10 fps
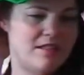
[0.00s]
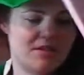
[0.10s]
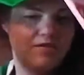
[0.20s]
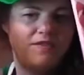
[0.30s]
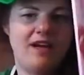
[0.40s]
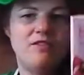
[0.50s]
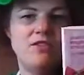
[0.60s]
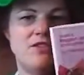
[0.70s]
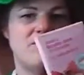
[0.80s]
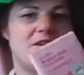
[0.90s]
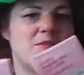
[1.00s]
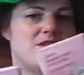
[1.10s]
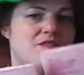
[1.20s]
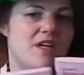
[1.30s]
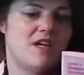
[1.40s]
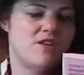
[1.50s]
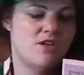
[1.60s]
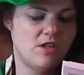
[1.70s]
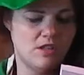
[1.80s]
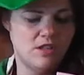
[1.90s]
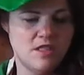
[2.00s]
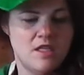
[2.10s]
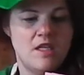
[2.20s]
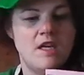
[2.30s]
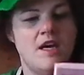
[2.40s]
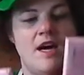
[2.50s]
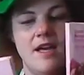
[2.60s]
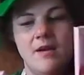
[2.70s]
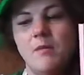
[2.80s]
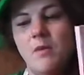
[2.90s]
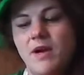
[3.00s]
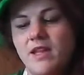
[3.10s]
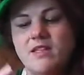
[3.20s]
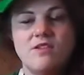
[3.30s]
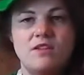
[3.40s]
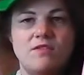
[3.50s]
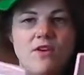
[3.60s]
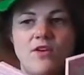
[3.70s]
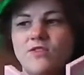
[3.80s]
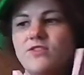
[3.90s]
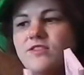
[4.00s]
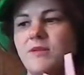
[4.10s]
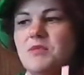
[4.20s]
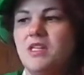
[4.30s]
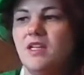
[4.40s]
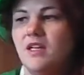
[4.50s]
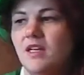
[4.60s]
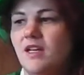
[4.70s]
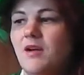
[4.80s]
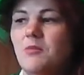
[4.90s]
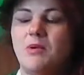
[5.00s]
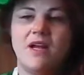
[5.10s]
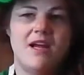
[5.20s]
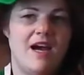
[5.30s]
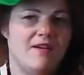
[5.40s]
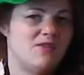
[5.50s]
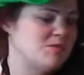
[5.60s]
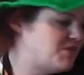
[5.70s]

500 grams of dark chocolate. I am aware there's only 400 grams here, but I have some